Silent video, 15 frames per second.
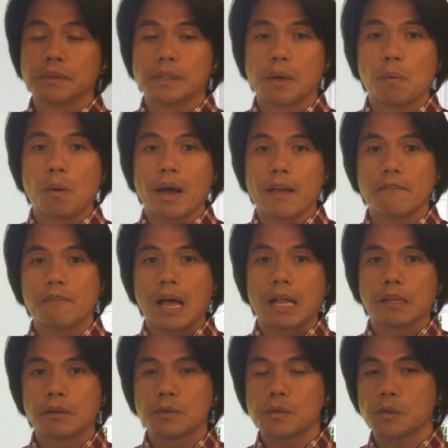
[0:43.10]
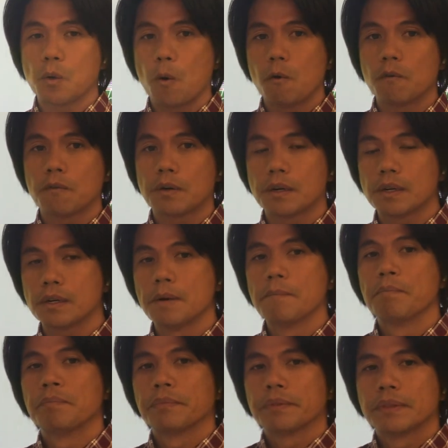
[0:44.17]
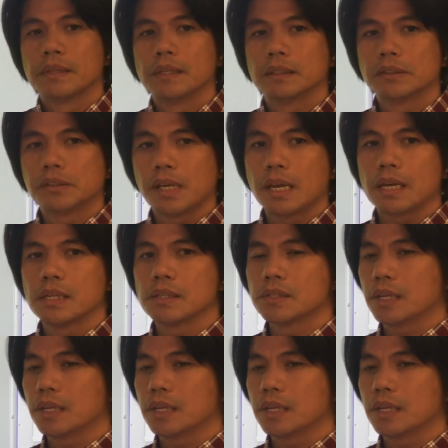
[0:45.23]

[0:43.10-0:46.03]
the y values over the change